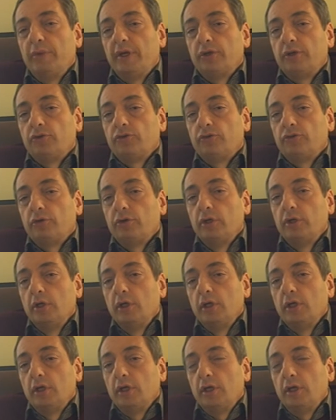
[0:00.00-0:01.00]
better
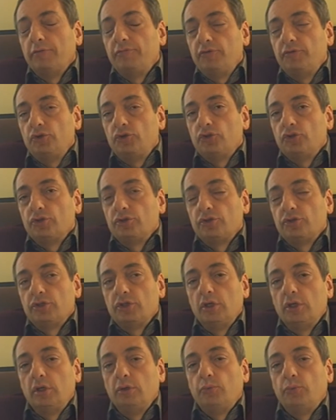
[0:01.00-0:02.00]

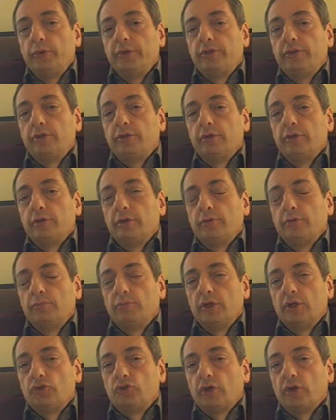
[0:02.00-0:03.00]
efficiency, with
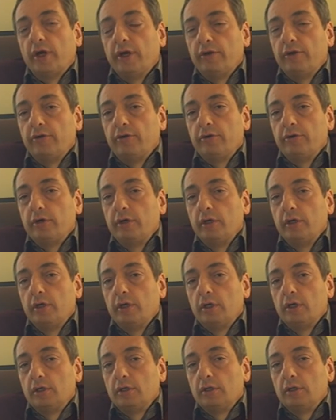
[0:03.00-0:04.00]
much higher
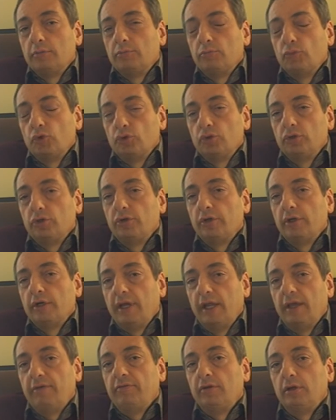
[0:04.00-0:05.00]
modern
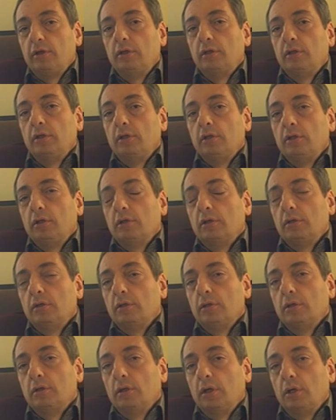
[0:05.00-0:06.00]
level
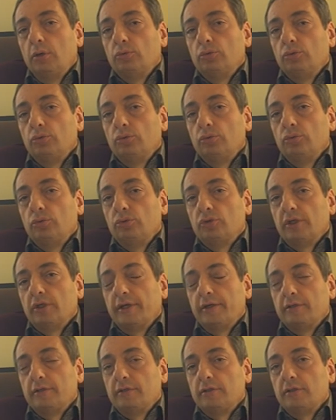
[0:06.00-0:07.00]
how to do
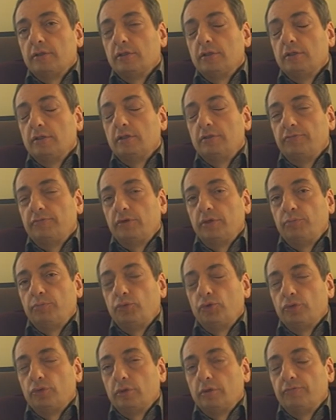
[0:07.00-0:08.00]
science. This is very
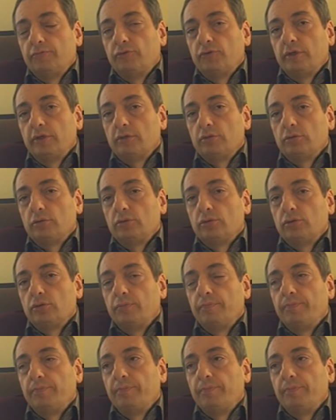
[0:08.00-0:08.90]
important for us also.